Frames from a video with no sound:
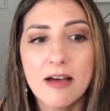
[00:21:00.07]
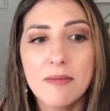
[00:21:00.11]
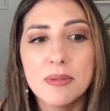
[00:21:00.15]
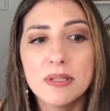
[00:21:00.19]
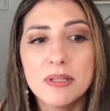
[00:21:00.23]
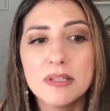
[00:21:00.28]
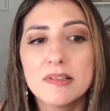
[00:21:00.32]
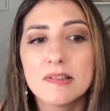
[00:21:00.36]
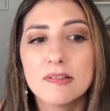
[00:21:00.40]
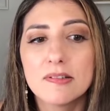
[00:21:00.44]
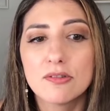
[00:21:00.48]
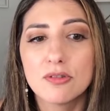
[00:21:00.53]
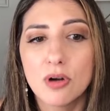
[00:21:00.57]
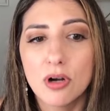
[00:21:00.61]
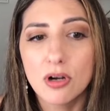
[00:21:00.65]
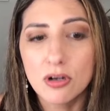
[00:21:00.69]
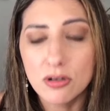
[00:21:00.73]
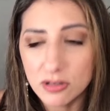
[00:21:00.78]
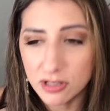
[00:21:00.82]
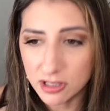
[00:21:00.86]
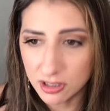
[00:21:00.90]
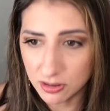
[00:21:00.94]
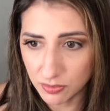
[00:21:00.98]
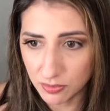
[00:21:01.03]
have been
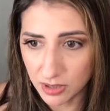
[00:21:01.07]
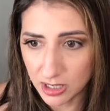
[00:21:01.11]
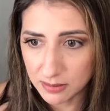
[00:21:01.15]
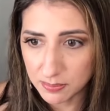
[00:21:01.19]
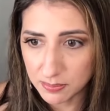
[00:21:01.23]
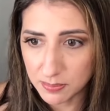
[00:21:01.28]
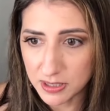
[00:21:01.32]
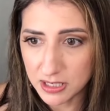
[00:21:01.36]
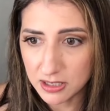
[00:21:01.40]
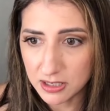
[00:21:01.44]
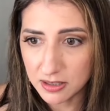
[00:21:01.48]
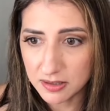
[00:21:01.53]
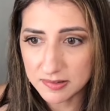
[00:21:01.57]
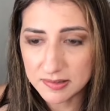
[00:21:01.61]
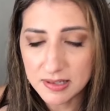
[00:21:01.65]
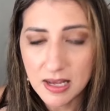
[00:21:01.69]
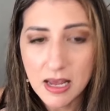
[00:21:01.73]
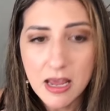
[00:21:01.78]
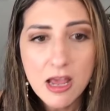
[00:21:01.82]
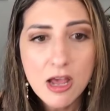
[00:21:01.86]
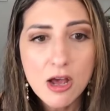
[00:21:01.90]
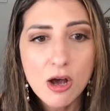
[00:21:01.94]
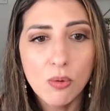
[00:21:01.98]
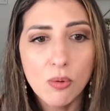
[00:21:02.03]
struggling with because
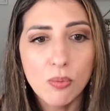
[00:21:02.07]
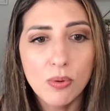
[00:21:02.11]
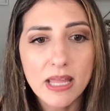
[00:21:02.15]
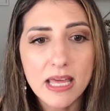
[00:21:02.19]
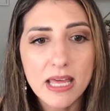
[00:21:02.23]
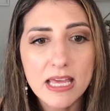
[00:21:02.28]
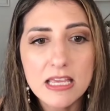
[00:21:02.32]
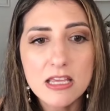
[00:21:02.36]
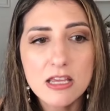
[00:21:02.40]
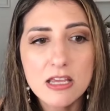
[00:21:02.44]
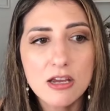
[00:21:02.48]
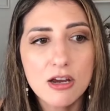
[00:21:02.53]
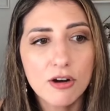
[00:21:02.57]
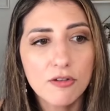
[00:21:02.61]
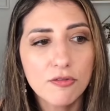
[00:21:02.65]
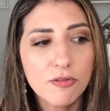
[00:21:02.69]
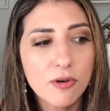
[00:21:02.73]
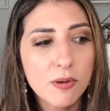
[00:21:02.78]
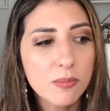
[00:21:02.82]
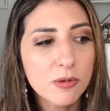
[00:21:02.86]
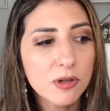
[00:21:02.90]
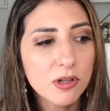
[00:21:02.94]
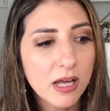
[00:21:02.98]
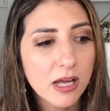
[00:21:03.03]
what I hear
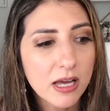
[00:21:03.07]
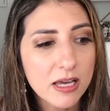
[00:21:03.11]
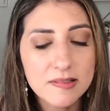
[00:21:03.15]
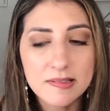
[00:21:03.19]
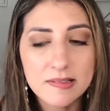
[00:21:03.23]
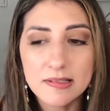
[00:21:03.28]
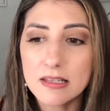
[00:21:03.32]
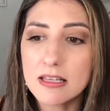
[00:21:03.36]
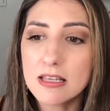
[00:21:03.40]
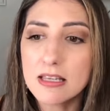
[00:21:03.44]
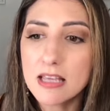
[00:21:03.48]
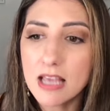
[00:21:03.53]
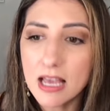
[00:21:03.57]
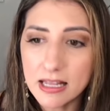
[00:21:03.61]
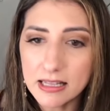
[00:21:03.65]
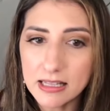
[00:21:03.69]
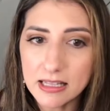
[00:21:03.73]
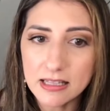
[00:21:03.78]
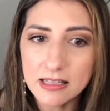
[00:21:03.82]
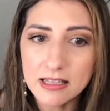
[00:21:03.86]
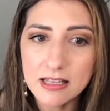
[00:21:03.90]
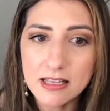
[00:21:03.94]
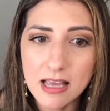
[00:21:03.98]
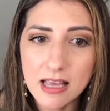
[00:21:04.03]
from clients
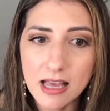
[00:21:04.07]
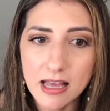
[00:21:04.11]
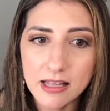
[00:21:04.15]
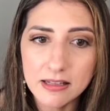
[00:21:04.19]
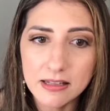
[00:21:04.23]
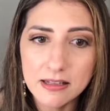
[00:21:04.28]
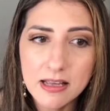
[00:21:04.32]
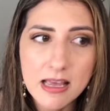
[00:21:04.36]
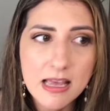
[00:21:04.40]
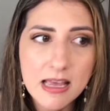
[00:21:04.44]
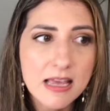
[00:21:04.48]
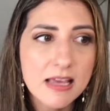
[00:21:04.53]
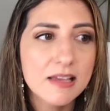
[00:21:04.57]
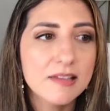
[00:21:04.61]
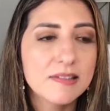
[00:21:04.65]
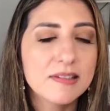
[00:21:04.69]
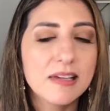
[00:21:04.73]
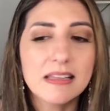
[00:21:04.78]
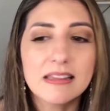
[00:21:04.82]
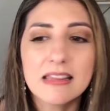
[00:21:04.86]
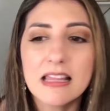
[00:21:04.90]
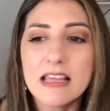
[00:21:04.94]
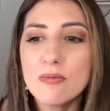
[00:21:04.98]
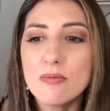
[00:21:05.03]
again and again
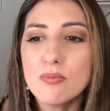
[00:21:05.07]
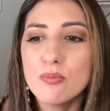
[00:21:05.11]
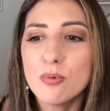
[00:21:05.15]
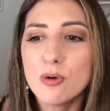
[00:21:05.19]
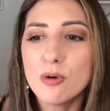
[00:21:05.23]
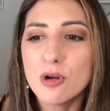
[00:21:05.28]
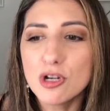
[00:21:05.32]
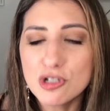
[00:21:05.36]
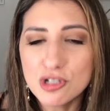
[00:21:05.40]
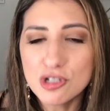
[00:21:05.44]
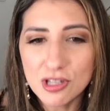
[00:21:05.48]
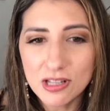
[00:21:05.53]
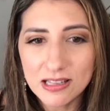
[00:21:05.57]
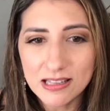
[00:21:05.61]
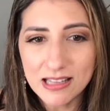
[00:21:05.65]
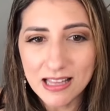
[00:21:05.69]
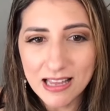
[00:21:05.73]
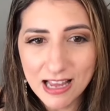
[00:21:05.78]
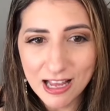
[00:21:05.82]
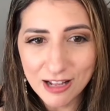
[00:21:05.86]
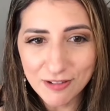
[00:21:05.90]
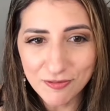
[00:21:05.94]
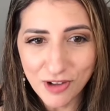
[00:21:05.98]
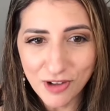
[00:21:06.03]
is that they wish that
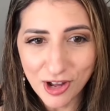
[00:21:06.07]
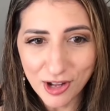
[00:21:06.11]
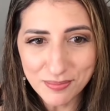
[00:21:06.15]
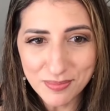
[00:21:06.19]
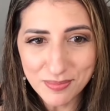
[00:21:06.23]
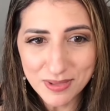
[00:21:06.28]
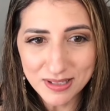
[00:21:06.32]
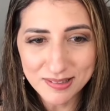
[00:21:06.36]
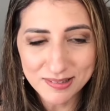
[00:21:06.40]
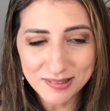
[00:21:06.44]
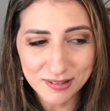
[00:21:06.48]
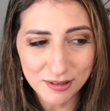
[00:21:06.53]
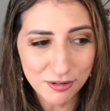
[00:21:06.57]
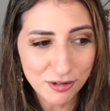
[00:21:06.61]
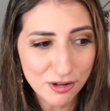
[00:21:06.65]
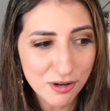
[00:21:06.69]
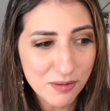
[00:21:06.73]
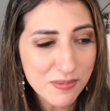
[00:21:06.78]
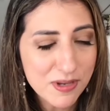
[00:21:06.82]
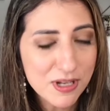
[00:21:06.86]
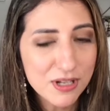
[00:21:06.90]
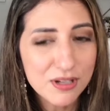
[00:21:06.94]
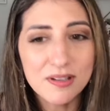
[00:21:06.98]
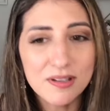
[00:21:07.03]
they had found me
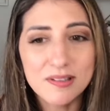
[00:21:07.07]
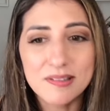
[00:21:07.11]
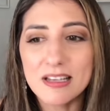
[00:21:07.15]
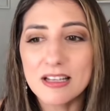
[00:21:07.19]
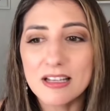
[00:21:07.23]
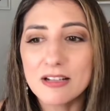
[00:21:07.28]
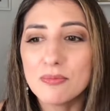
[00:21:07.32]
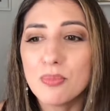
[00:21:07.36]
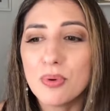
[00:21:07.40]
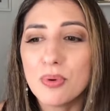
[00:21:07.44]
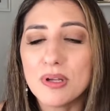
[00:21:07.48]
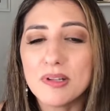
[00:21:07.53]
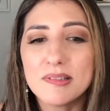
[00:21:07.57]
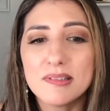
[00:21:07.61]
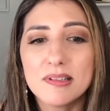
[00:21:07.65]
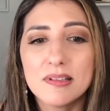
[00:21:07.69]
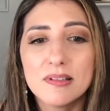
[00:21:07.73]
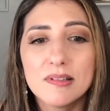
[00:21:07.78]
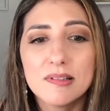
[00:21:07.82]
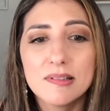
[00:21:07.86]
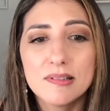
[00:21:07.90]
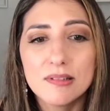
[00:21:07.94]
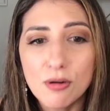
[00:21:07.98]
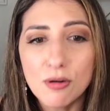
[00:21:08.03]
sooner because they had
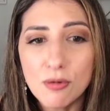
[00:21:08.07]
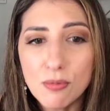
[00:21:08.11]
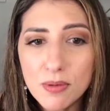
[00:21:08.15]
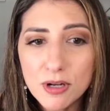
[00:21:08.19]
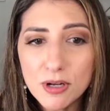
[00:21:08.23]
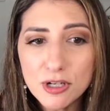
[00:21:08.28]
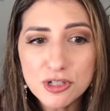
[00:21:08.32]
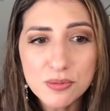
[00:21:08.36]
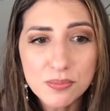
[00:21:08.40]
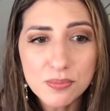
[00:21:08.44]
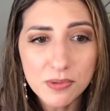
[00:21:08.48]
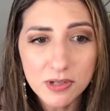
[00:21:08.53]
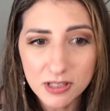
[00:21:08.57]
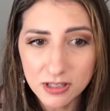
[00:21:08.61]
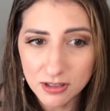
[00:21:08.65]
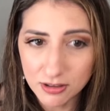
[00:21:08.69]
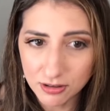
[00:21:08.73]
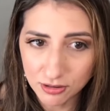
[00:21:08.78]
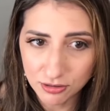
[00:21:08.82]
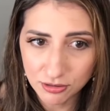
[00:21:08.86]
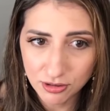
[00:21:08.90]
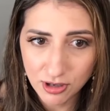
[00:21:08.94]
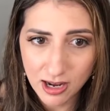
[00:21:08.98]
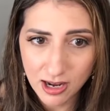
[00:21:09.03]
wasted so much
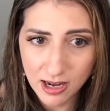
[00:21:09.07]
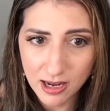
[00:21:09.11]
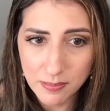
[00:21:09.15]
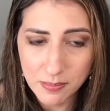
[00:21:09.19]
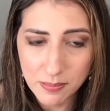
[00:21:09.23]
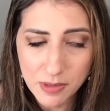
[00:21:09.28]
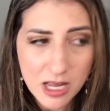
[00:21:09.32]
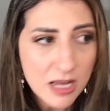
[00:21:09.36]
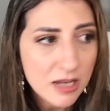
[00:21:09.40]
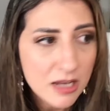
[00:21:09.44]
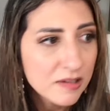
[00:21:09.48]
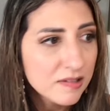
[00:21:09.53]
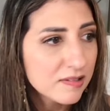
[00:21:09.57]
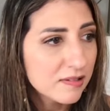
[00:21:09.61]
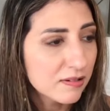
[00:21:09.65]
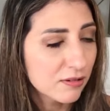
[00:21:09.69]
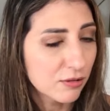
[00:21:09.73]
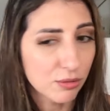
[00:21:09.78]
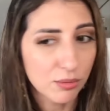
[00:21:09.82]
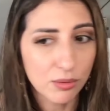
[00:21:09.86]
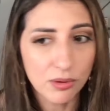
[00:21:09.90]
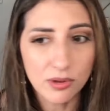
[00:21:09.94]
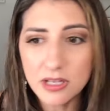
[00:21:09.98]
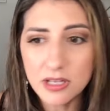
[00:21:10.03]
money on time
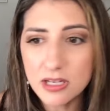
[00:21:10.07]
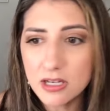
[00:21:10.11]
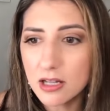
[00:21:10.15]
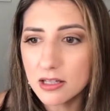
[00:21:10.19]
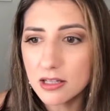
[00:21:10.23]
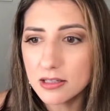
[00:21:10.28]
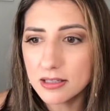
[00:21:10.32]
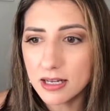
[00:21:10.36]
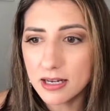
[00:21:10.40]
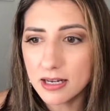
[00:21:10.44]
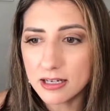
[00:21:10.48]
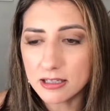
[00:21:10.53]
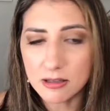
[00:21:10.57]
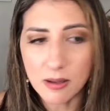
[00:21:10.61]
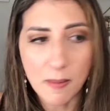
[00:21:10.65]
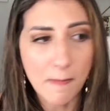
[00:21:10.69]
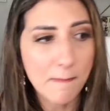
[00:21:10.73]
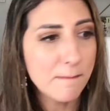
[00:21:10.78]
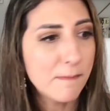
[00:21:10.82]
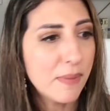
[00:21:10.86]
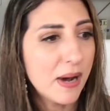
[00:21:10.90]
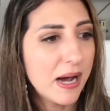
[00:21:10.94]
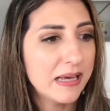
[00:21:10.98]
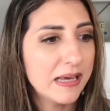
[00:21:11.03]
scrolling online,
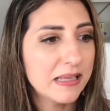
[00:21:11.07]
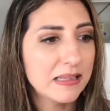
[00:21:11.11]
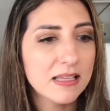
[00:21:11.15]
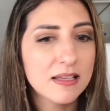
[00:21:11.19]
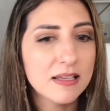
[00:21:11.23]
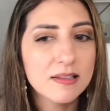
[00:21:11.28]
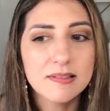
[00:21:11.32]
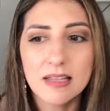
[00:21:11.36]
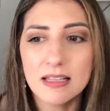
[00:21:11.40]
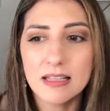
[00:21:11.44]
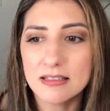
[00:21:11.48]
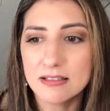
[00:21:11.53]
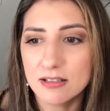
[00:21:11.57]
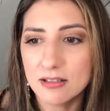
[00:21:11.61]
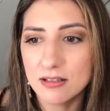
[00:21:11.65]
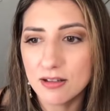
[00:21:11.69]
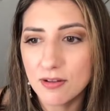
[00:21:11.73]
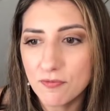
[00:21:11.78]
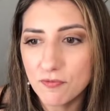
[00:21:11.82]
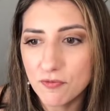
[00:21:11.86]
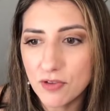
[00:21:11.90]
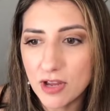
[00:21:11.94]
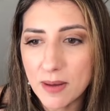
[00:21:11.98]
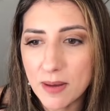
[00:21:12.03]
buying things that
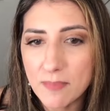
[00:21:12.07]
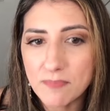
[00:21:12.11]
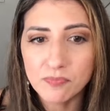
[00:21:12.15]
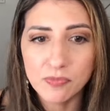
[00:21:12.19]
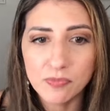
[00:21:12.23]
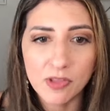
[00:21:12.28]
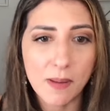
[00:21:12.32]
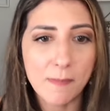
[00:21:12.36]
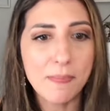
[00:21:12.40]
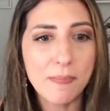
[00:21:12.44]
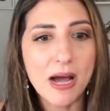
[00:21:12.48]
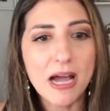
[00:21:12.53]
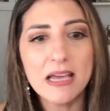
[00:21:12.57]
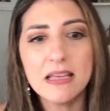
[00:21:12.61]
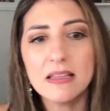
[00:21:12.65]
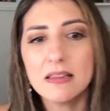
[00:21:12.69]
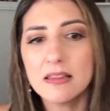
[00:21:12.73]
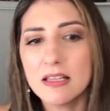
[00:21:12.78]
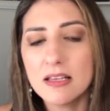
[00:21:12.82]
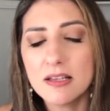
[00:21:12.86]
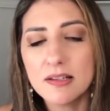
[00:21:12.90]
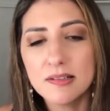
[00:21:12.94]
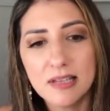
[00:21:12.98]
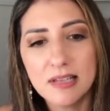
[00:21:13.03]
didn't fit,
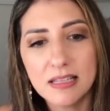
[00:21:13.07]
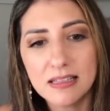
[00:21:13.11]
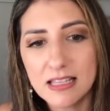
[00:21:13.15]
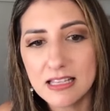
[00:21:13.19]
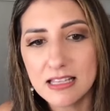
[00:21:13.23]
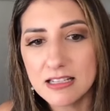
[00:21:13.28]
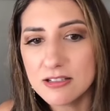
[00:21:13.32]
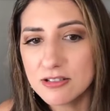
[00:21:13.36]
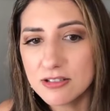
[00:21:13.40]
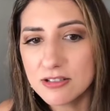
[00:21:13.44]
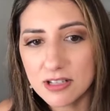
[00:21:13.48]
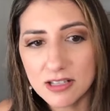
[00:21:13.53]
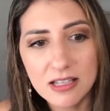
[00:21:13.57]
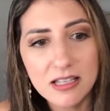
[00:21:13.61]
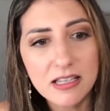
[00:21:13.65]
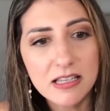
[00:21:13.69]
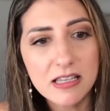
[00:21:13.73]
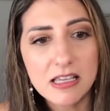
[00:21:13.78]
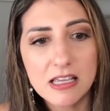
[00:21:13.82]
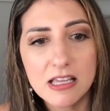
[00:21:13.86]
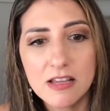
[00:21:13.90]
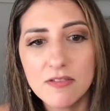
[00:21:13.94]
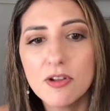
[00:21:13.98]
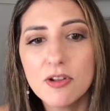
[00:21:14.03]
buying things that they
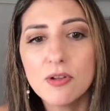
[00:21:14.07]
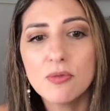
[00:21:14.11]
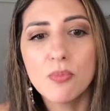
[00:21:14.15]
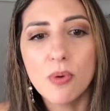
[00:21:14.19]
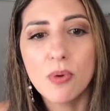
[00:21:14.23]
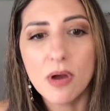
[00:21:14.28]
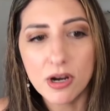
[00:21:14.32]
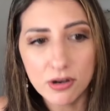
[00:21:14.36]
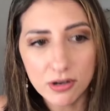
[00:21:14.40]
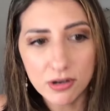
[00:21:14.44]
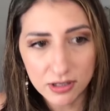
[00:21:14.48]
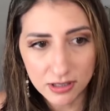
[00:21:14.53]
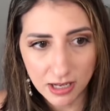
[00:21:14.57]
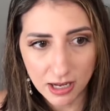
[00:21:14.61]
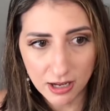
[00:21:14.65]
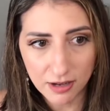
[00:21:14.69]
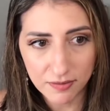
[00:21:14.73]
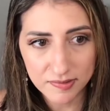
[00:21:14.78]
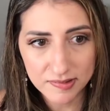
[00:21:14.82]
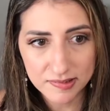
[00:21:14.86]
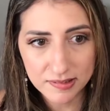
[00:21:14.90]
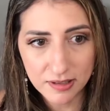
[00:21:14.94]
didn't even wear enough.